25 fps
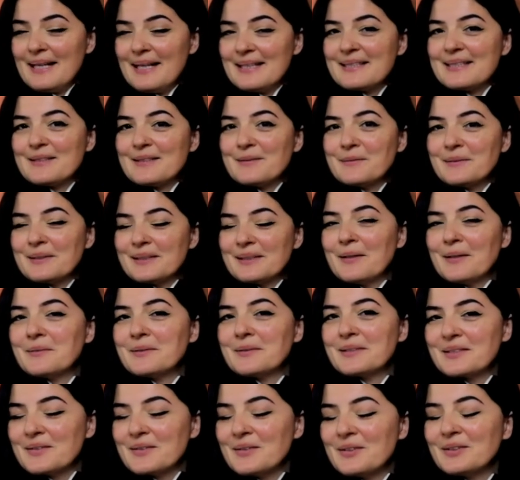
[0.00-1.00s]
That's the word I
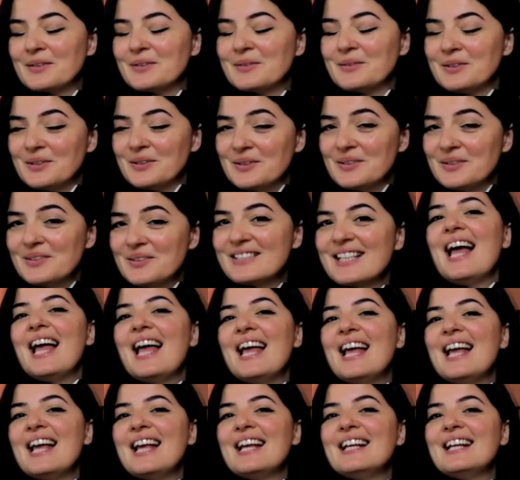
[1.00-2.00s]
was going to use.
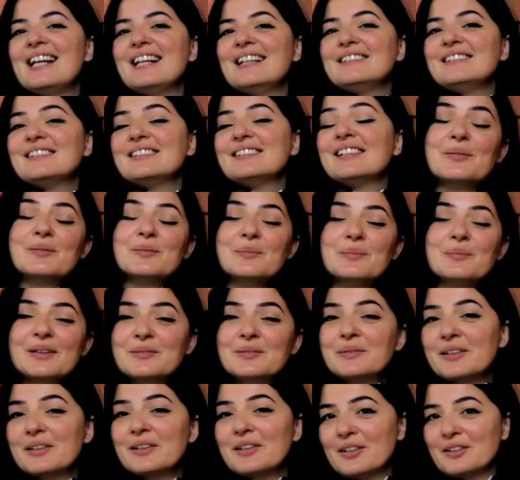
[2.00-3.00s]
And and
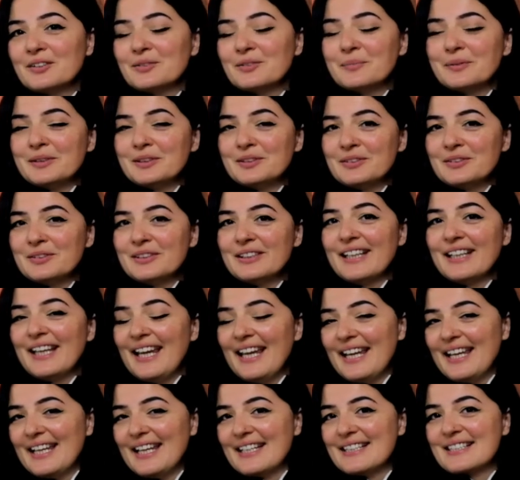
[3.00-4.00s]
what we're going to be doing
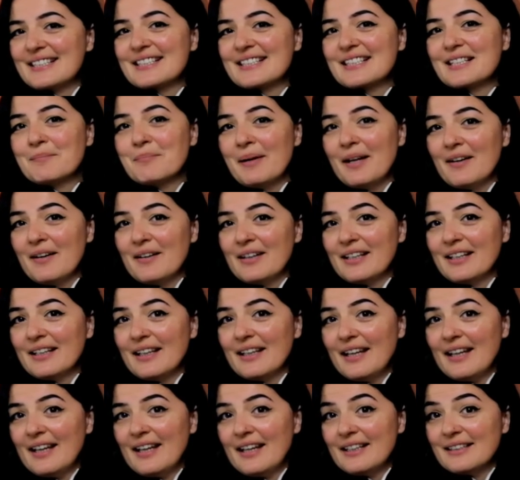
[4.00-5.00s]
is comparing
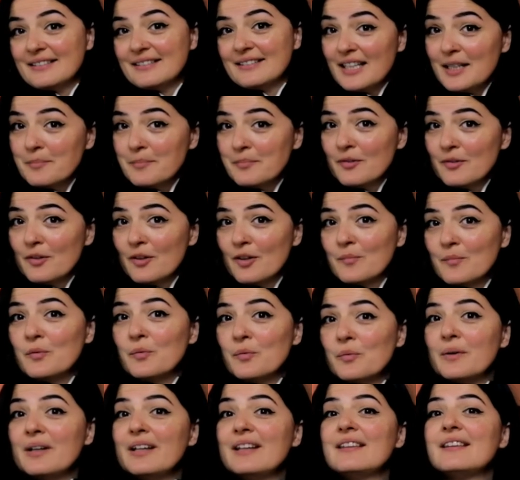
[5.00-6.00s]
a type form
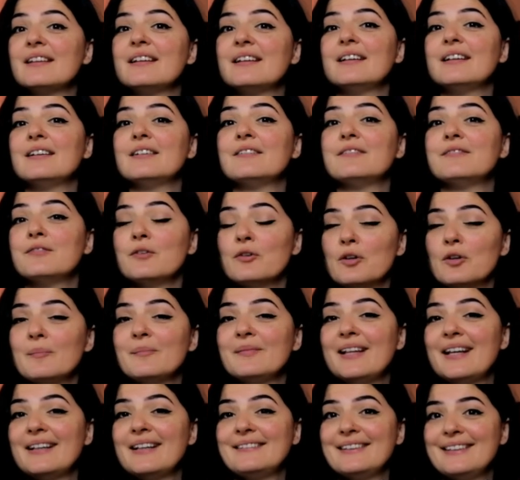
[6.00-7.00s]
with a
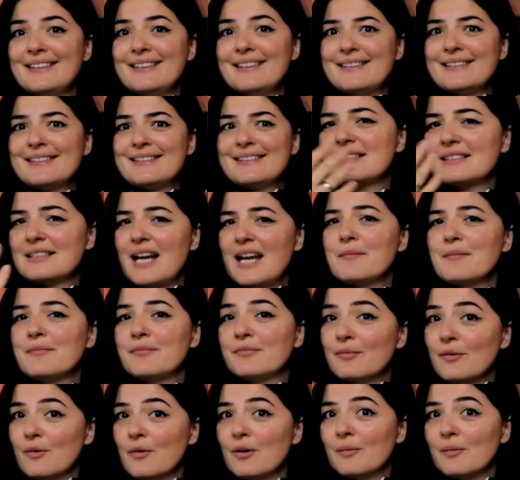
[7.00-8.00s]
form that is type
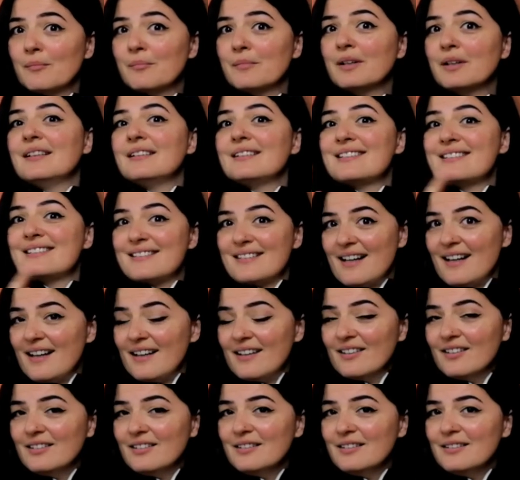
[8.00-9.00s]
form
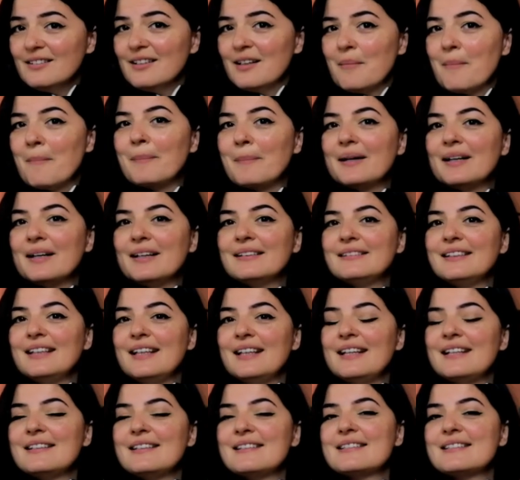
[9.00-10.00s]
style, but
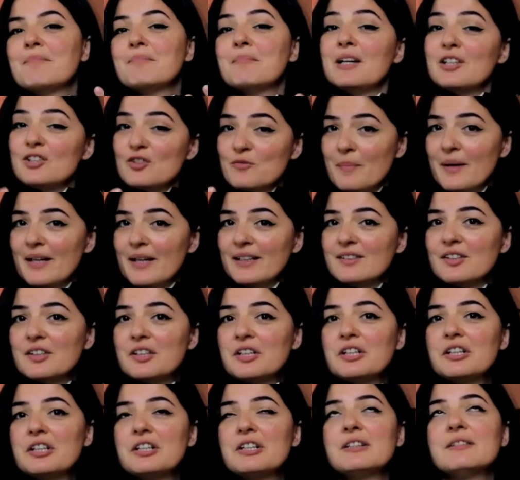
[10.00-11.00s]
is much
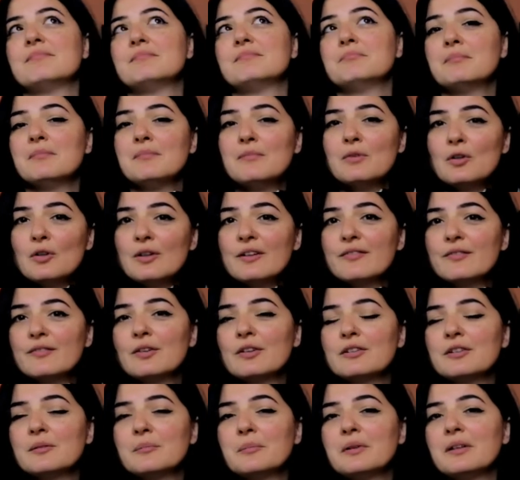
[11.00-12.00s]
better, more
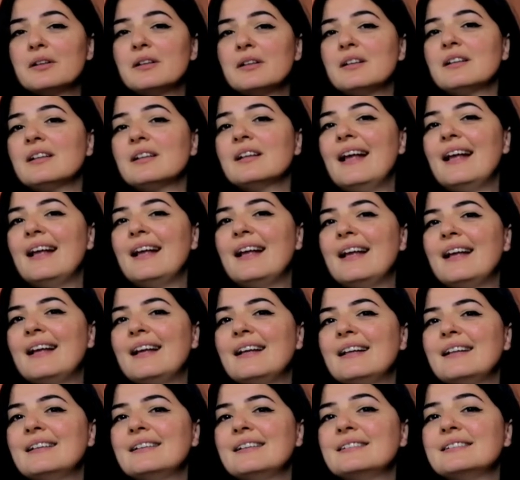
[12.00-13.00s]
affordable,
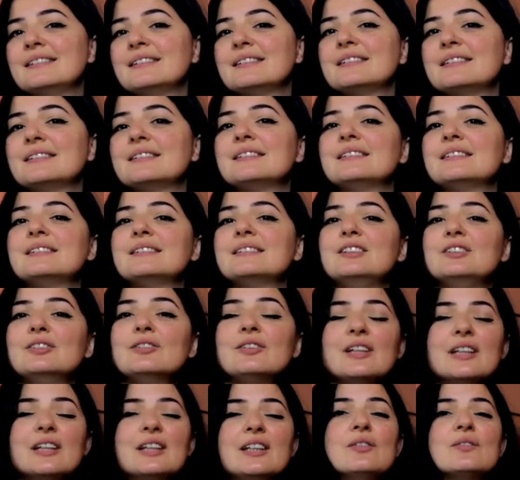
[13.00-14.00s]
and
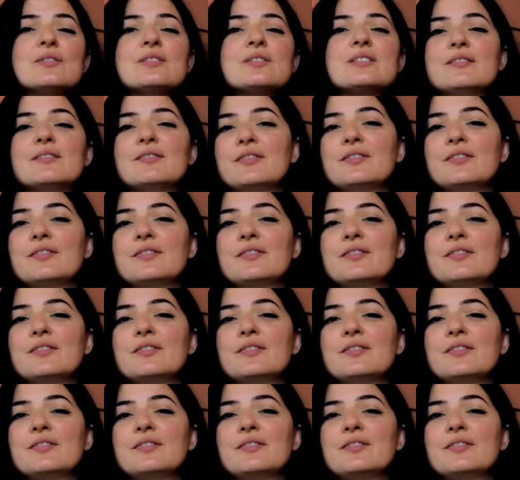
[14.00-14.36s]
you can use the